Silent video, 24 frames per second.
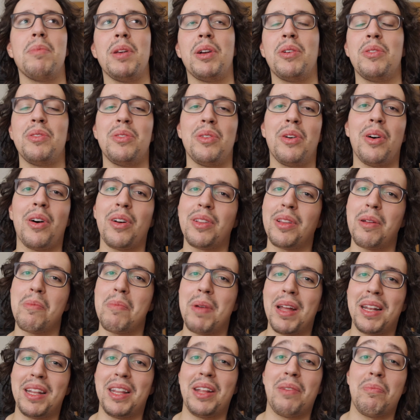because you got a
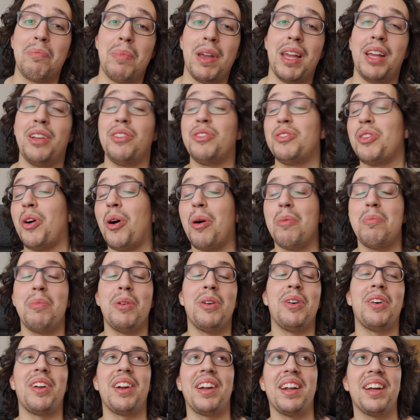better paying job,
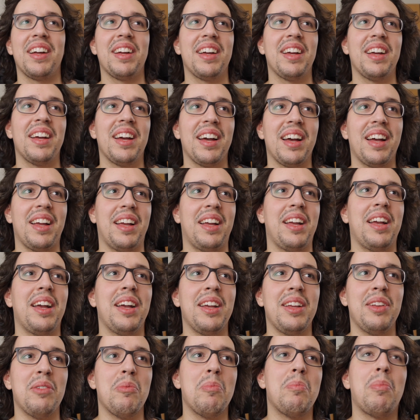or
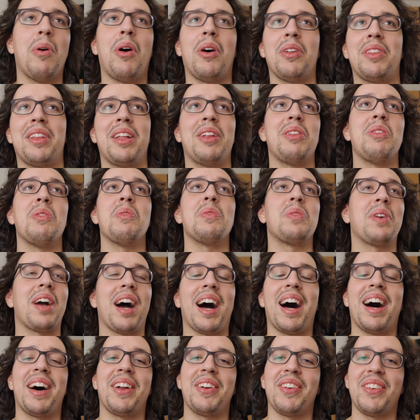you bought a new
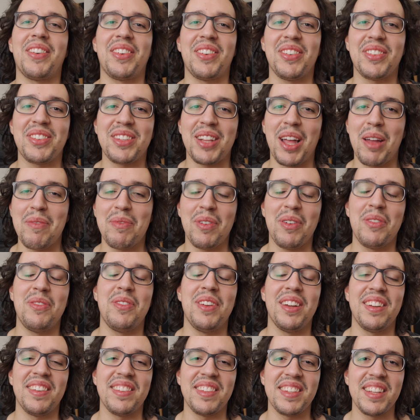car, or those type of
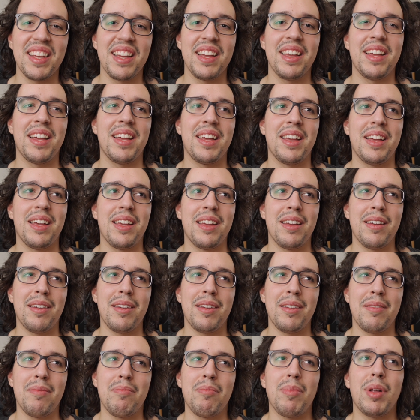things,
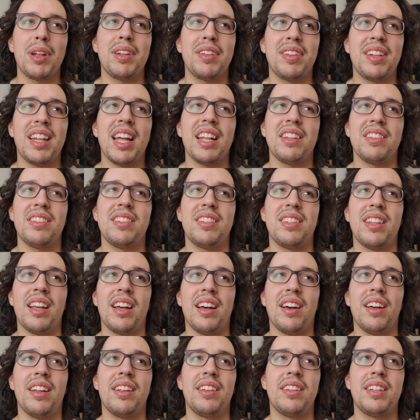but that's
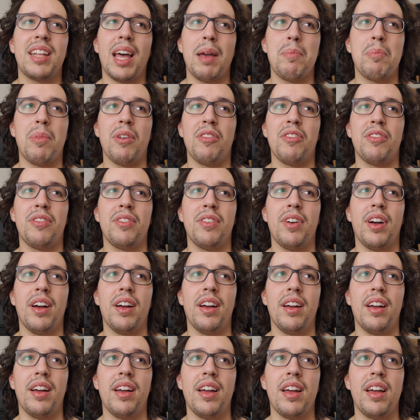a type of
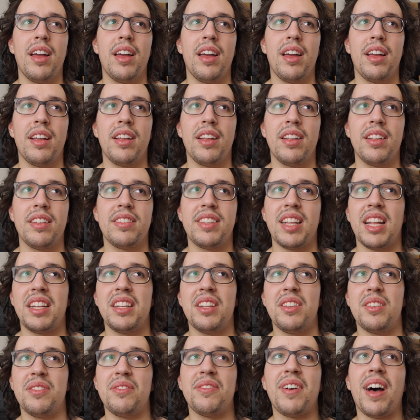
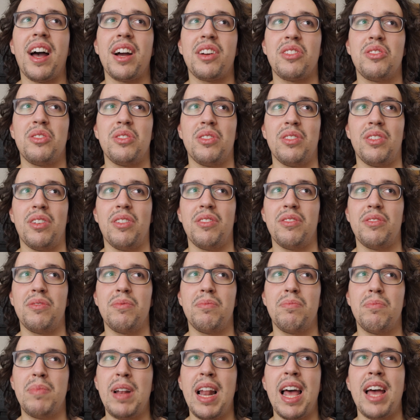satisfaction, of
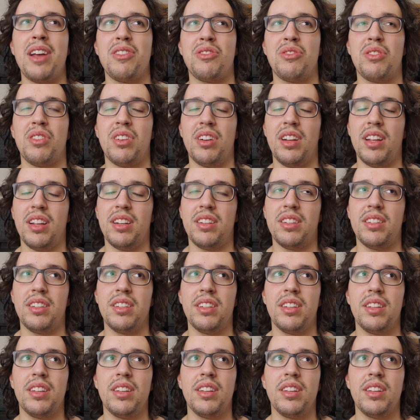pleasure that